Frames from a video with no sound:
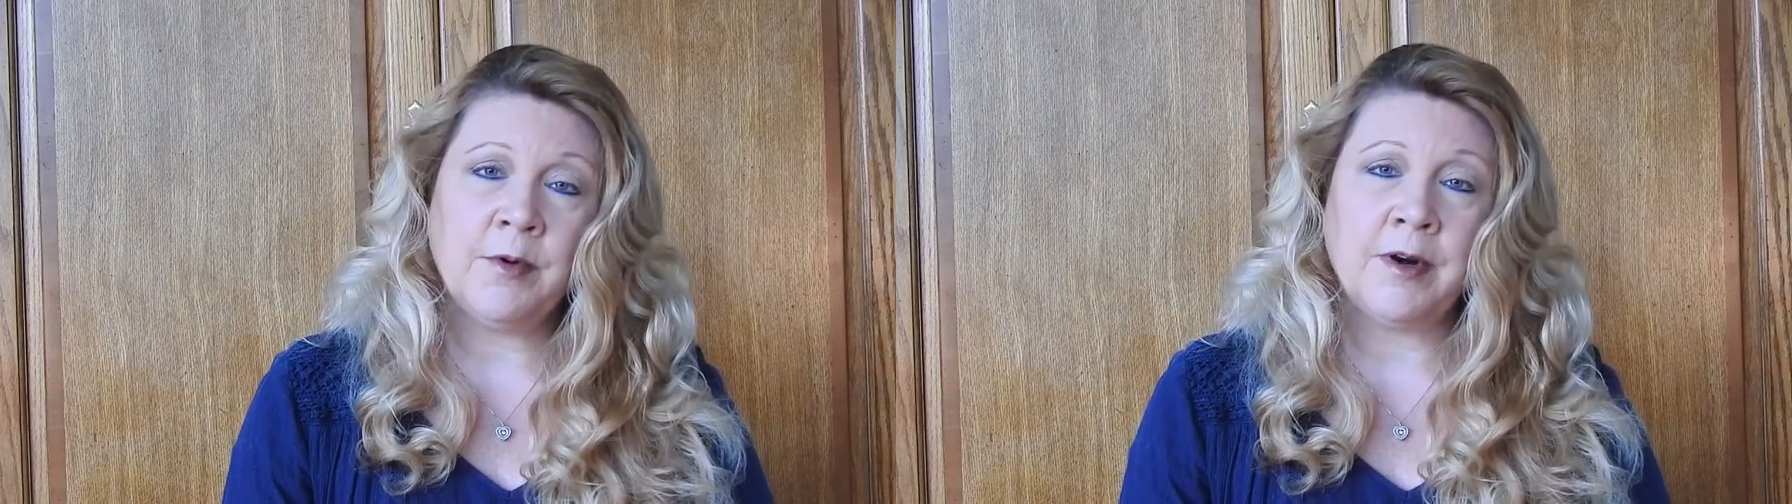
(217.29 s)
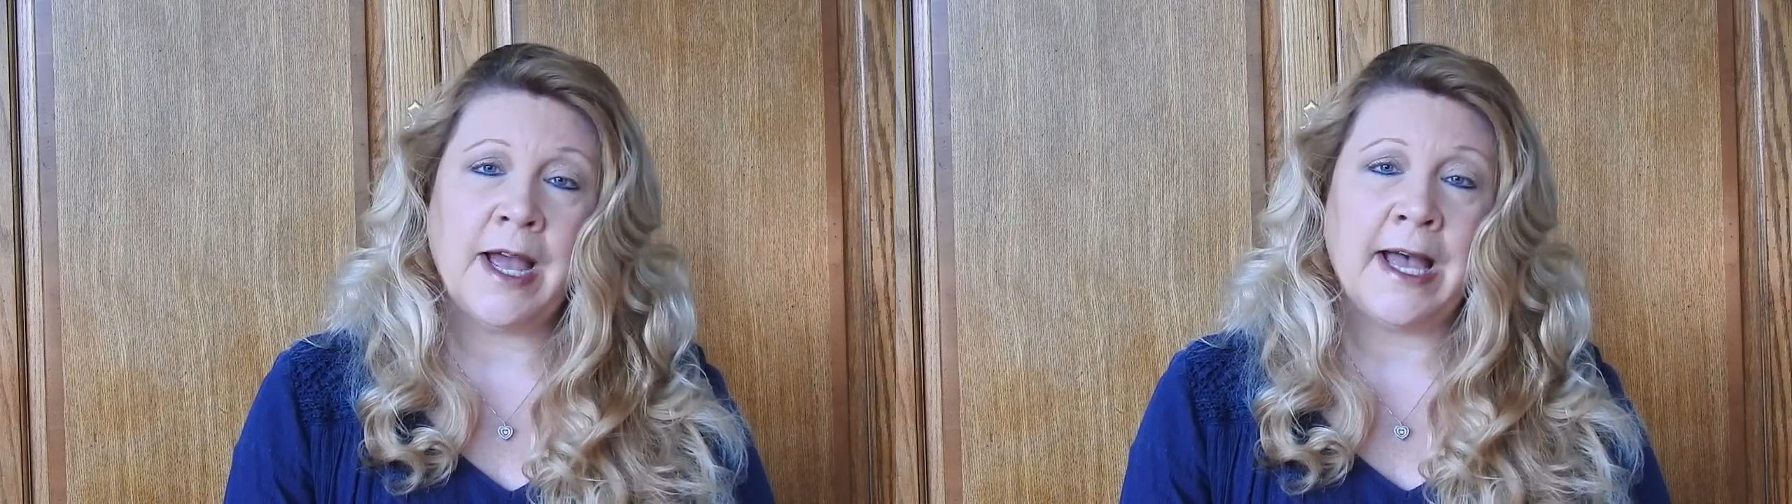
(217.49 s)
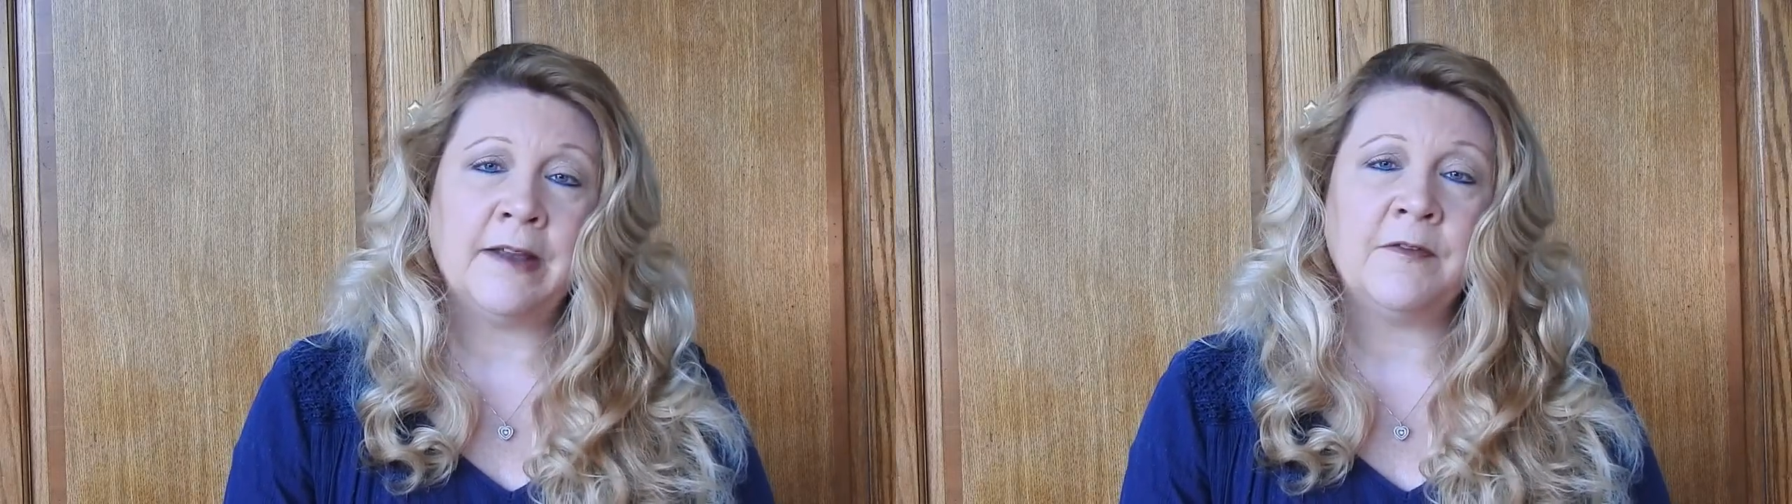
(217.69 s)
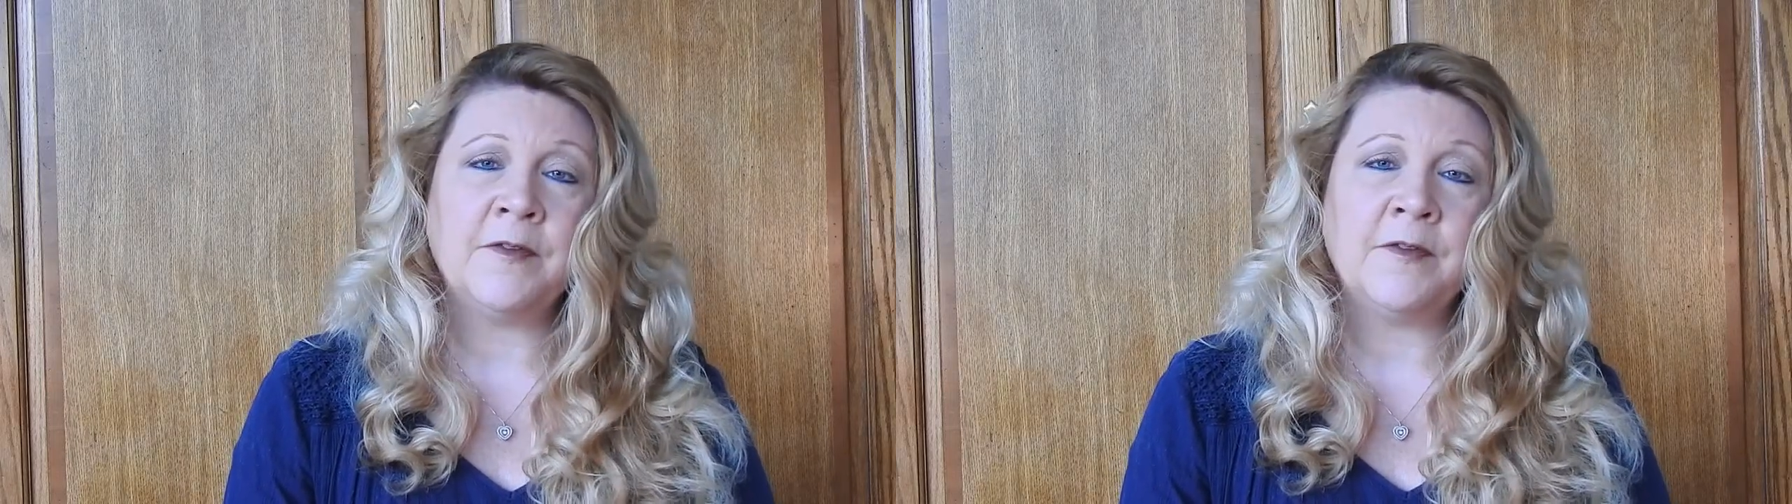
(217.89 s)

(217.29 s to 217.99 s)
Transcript: we're at